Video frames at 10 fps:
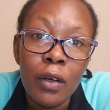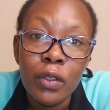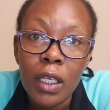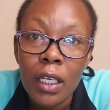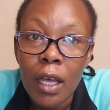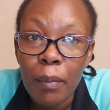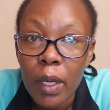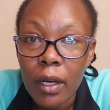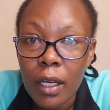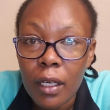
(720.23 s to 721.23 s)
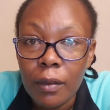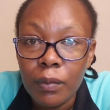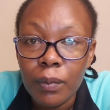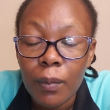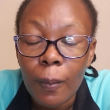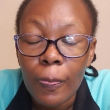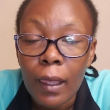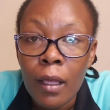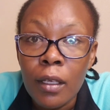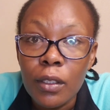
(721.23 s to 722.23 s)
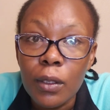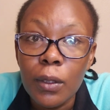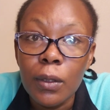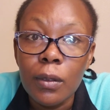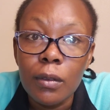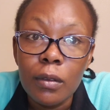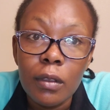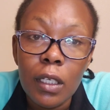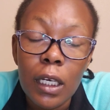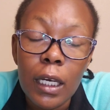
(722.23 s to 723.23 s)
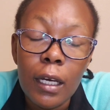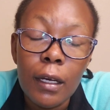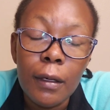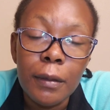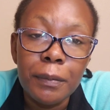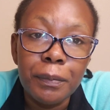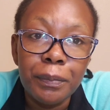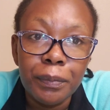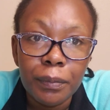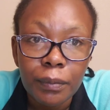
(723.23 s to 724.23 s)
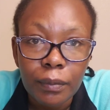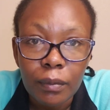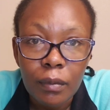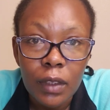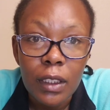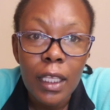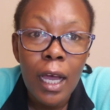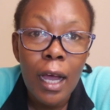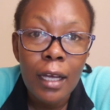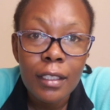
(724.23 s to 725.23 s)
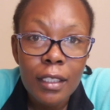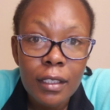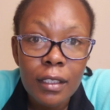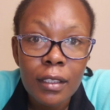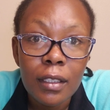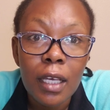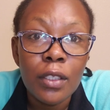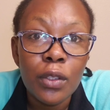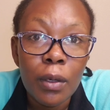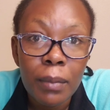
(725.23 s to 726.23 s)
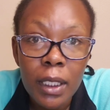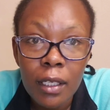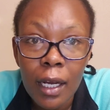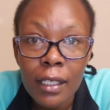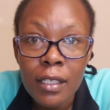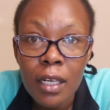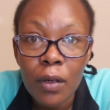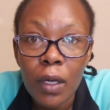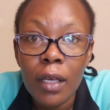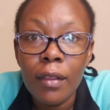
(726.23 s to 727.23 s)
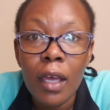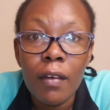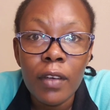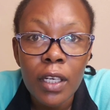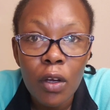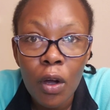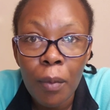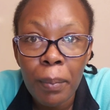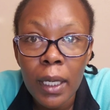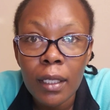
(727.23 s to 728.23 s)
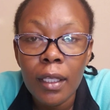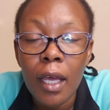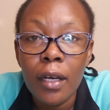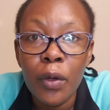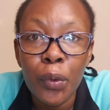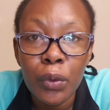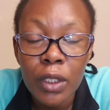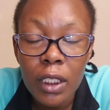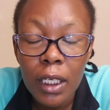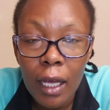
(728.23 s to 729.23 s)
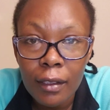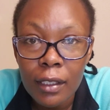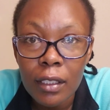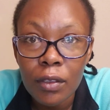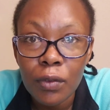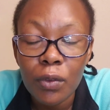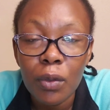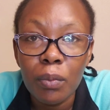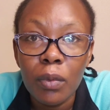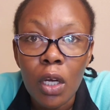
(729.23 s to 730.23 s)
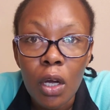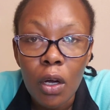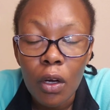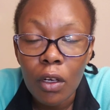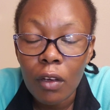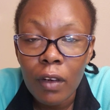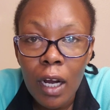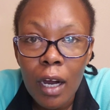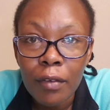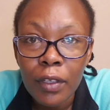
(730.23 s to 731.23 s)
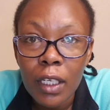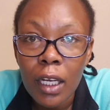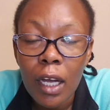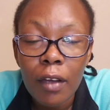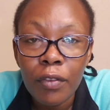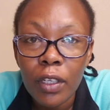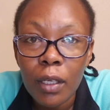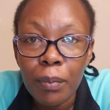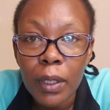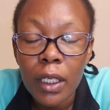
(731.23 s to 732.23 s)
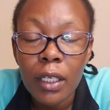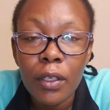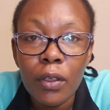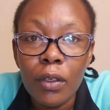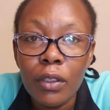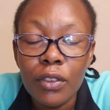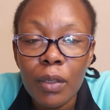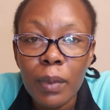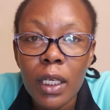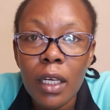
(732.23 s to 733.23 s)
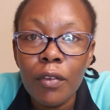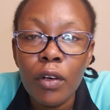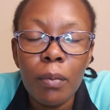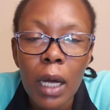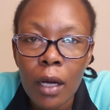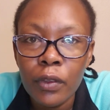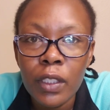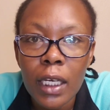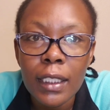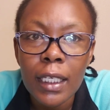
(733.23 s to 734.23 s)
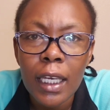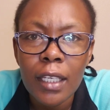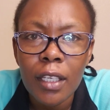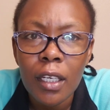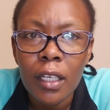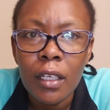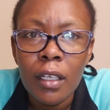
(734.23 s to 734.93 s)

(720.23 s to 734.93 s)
outside America. So there are agencies, there are so many right now, and they are very open. They are recruiting nurses from all over Africa, Philippines, or Jamaica, from outside Kenya.